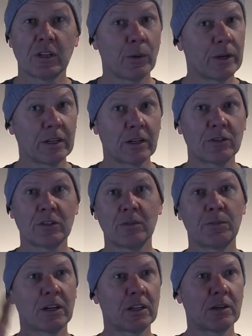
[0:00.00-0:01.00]
Are we going to go see
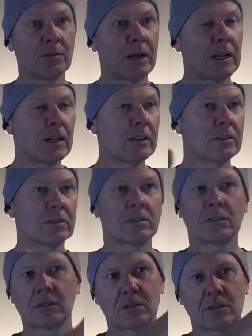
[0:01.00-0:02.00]
Buckingham
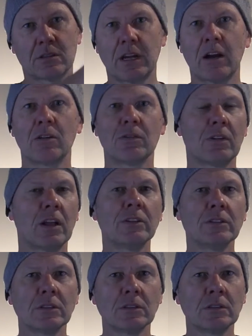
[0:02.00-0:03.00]
Palace, Tower of
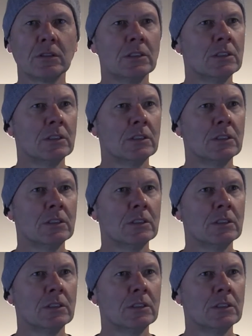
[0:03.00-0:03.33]
London?